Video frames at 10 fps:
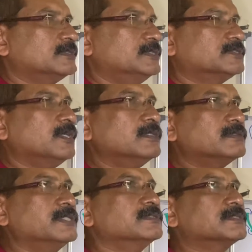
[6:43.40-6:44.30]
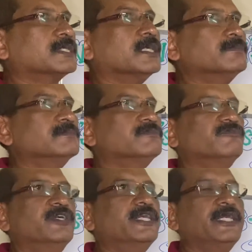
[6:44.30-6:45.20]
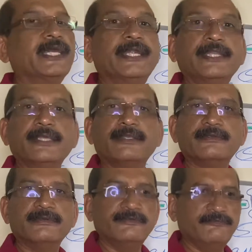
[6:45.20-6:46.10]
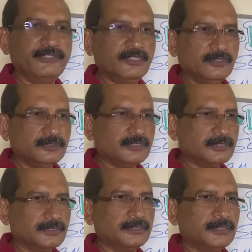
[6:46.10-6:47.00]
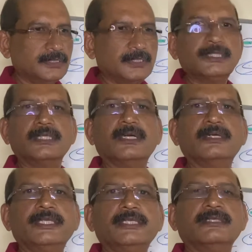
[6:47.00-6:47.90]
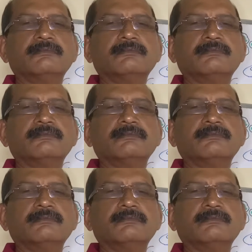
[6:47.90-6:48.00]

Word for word: these all things come very handy without knowing